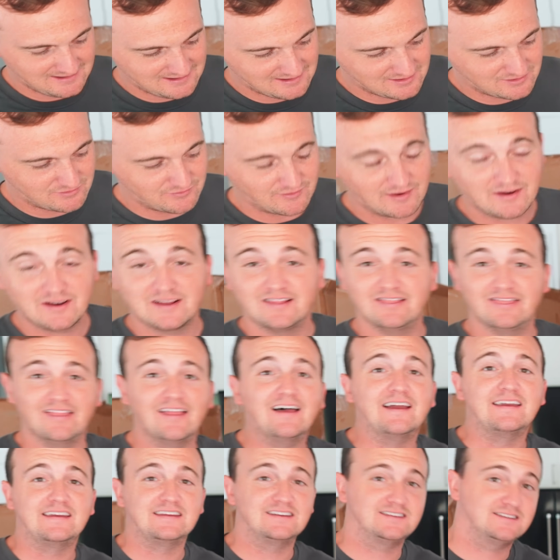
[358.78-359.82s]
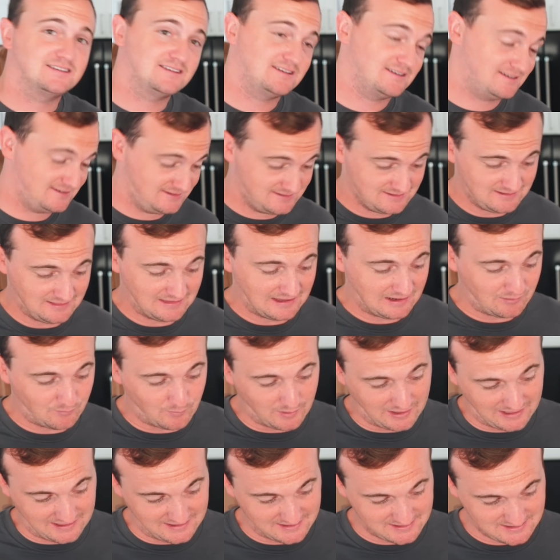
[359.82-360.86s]
It's very light.
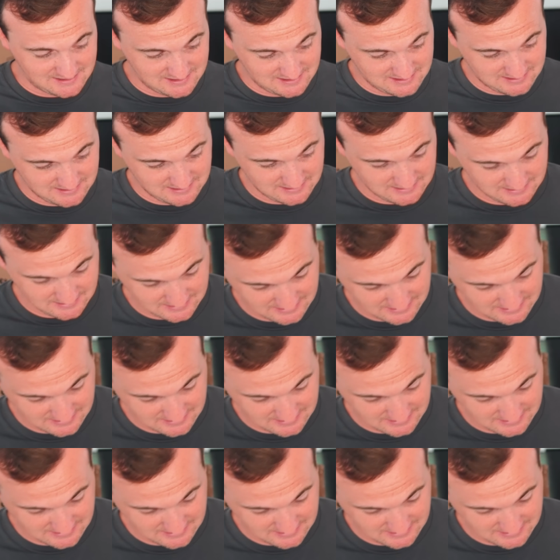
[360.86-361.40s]
Lightweight. Yeah.